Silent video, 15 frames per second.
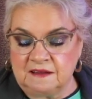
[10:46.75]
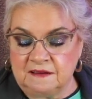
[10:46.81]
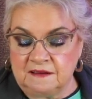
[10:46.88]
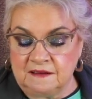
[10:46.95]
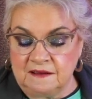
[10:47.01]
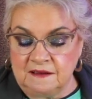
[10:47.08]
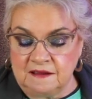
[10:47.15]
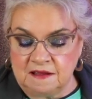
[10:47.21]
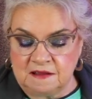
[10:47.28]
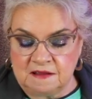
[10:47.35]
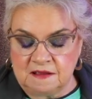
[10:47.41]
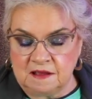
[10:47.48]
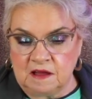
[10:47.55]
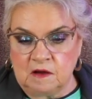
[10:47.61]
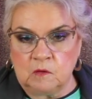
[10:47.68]
Hang
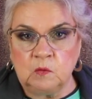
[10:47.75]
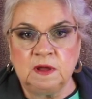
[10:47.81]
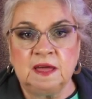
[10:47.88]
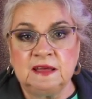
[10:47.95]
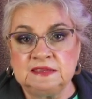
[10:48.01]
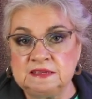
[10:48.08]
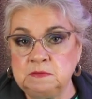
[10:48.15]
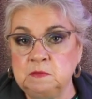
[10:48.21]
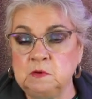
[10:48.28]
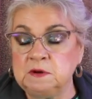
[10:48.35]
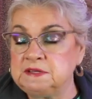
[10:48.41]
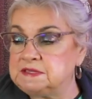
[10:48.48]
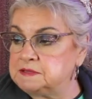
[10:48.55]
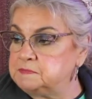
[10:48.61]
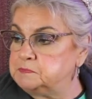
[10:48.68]
on. We got some
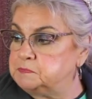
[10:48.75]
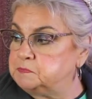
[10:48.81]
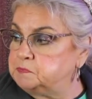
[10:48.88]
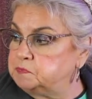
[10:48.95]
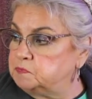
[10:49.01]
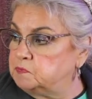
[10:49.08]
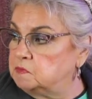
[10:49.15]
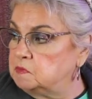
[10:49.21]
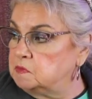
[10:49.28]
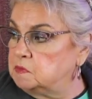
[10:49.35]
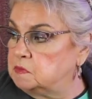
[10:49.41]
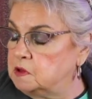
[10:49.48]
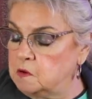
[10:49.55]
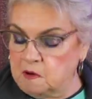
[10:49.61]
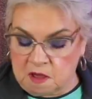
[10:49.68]
noise.
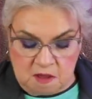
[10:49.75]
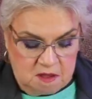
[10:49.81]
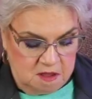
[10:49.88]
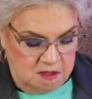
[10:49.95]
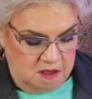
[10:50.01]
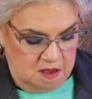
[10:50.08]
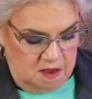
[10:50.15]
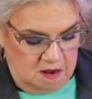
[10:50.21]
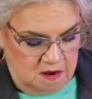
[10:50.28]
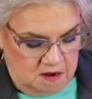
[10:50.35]
Okay.